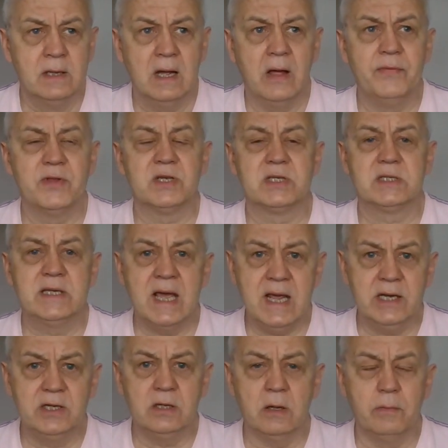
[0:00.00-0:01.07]
And the
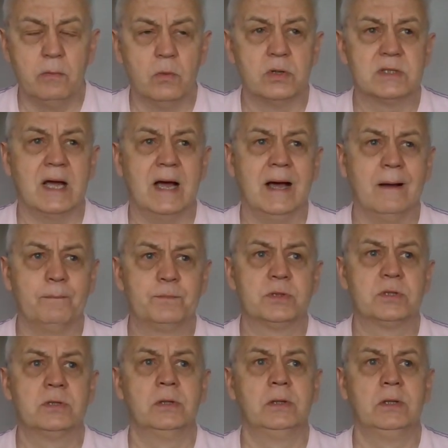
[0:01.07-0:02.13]
stadium was
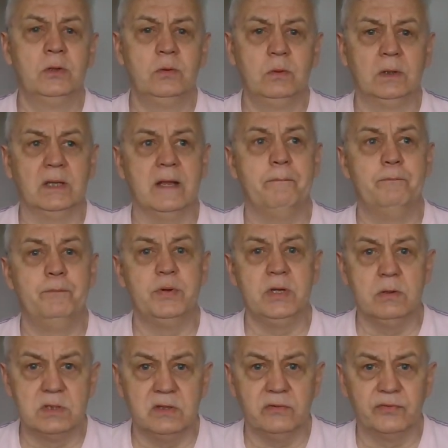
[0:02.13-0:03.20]
absolutely
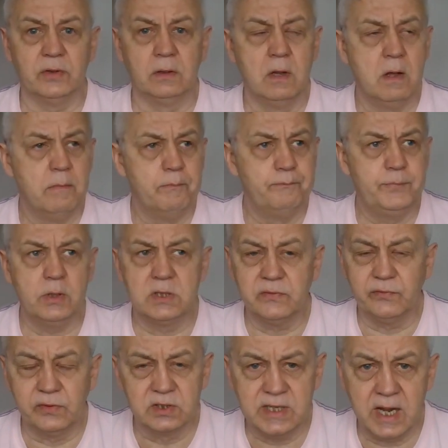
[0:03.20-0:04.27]
beautiful.
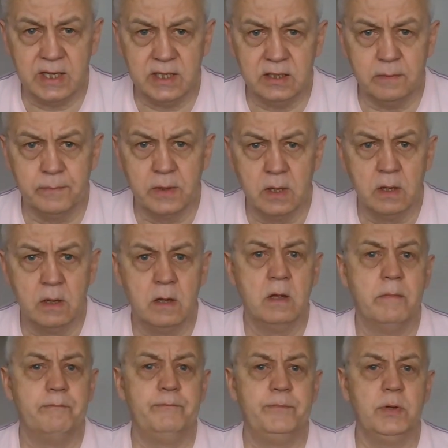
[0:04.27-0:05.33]
Beautiful stadium,
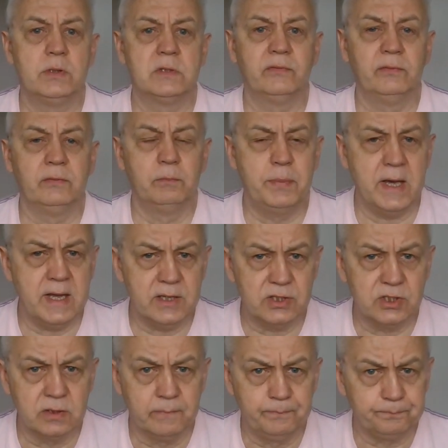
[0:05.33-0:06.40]
beautiful
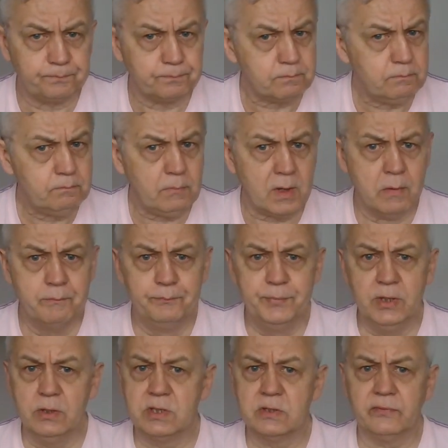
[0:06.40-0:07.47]
pitch,
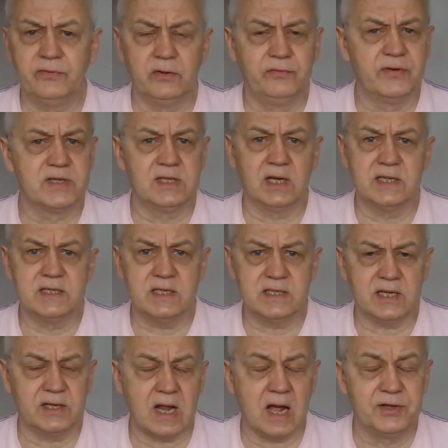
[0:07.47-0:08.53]
beautiful facilities.
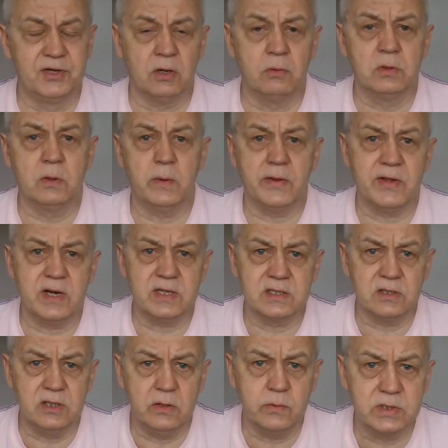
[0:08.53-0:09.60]
I don't know whether it's
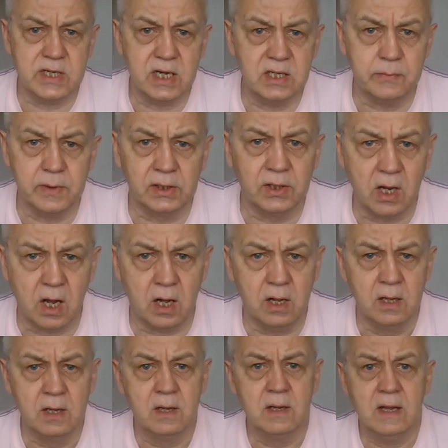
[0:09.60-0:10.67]
a new stadium or
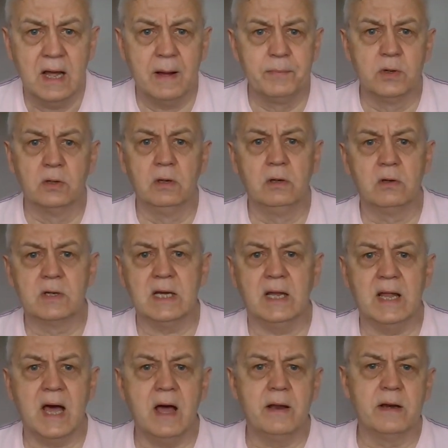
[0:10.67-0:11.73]
not. I'm going to look at
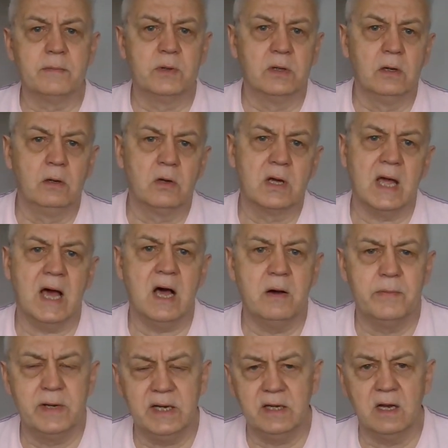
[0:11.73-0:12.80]
that, and I'm going to look at how
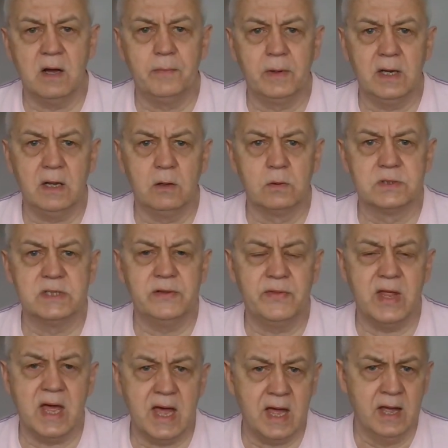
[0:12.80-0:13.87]
many it normally holds in
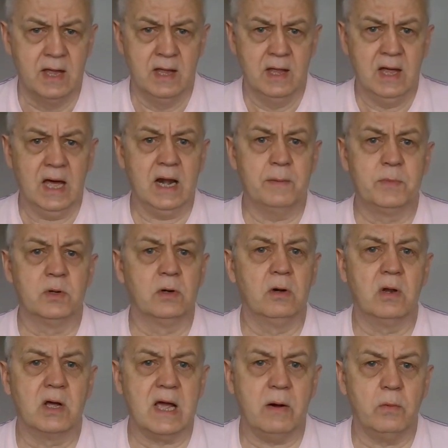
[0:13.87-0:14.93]
there, and I'm going to
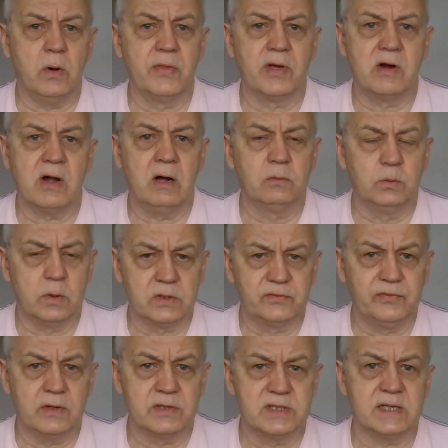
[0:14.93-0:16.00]
look at what the crowd was
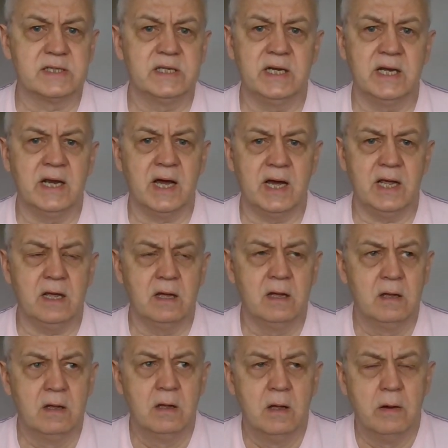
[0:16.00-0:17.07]
for Saturday night.
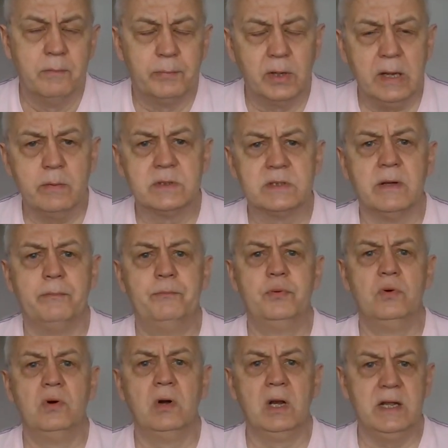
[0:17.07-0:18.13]
But it was a
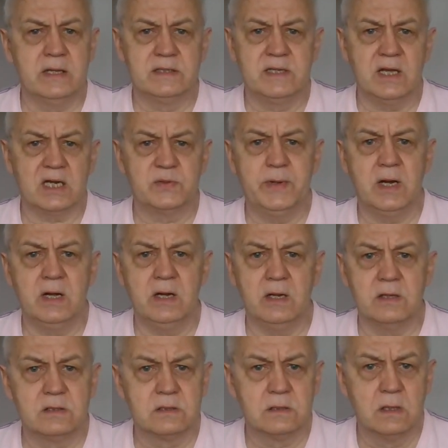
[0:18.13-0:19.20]
brilliant
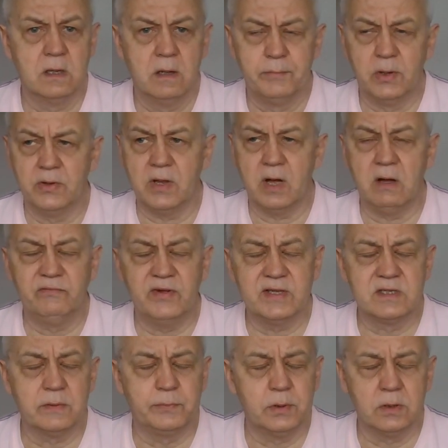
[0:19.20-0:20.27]
experience. But the Honved
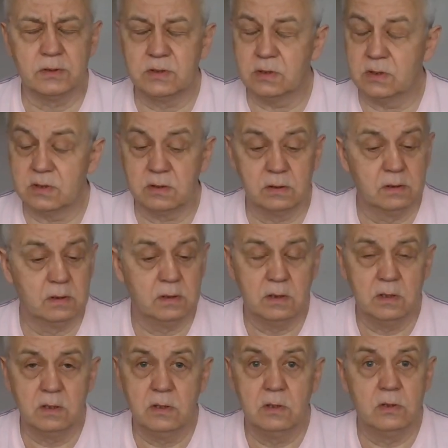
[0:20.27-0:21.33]
supporters,
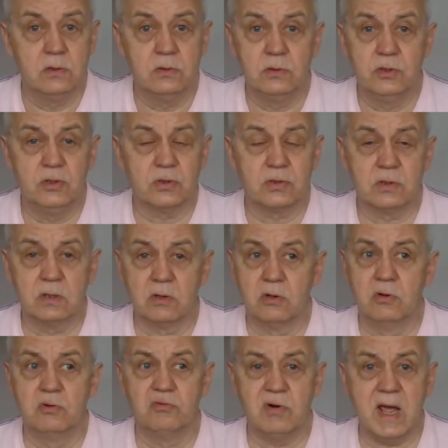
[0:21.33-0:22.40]
just
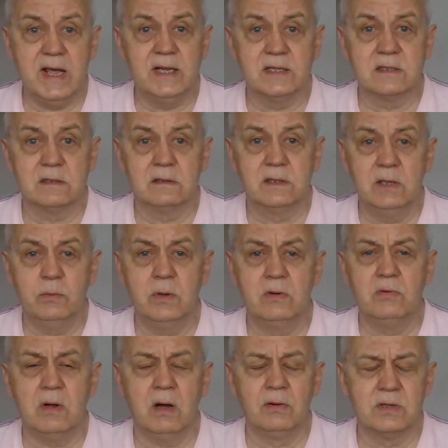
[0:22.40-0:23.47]
great. They were,
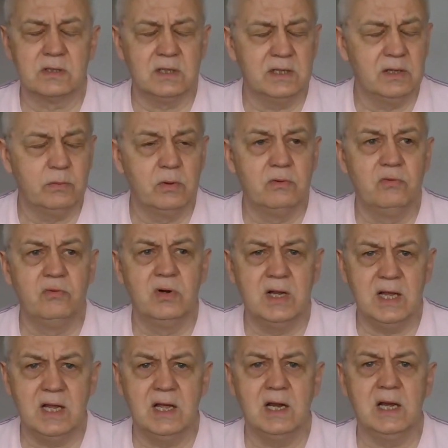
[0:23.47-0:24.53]
honestly, they were
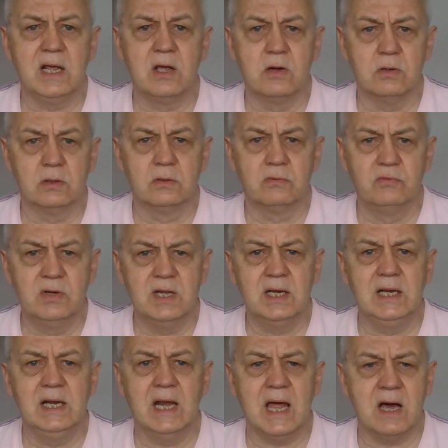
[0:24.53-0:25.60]
really good,
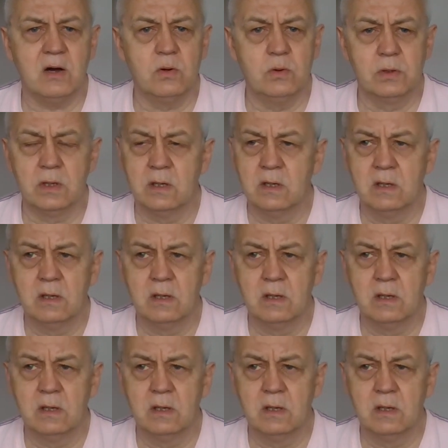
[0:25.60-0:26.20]
really loud.